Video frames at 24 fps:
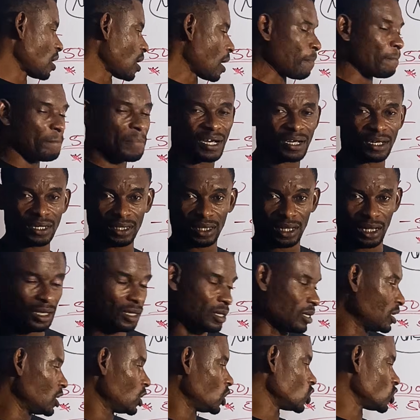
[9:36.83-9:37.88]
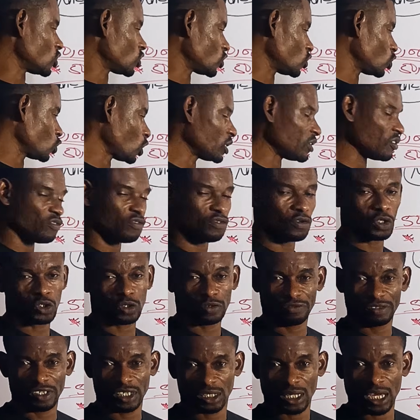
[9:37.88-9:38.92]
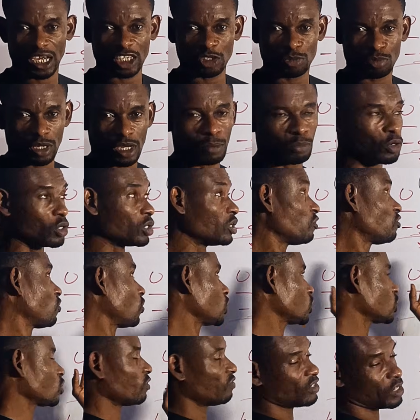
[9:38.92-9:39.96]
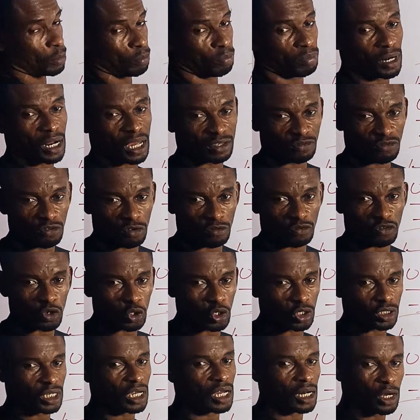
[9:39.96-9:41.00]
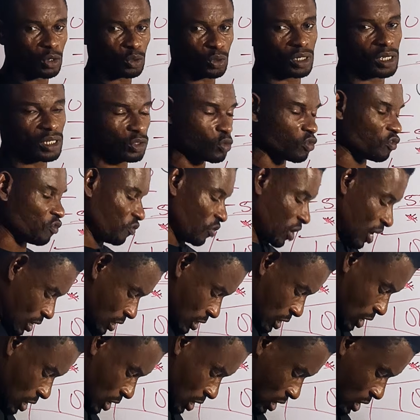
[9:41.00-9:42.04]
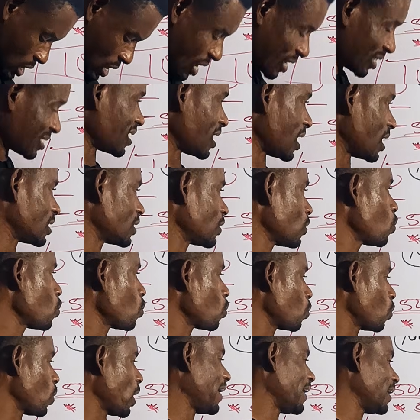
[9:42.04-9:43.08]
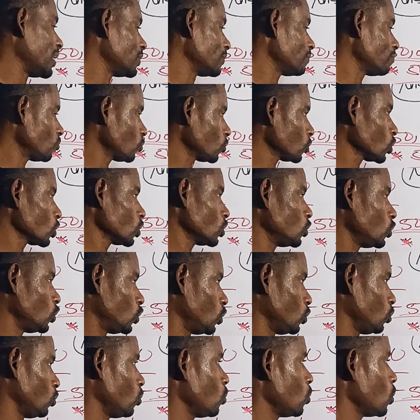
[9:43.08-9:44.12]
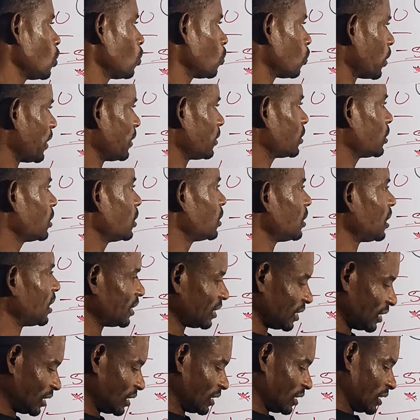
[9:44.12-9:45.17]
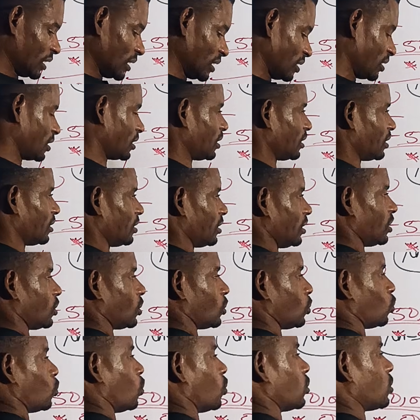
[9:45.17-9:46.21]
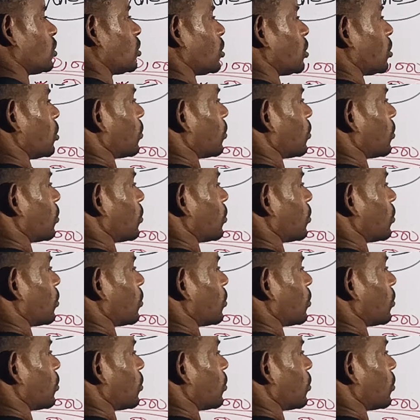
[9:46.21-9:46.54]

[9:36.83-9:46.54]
apparently it's not the fault of the taxpayer but the fault of the platform for not allowing them to file asset when due. Right now, the next thing is what?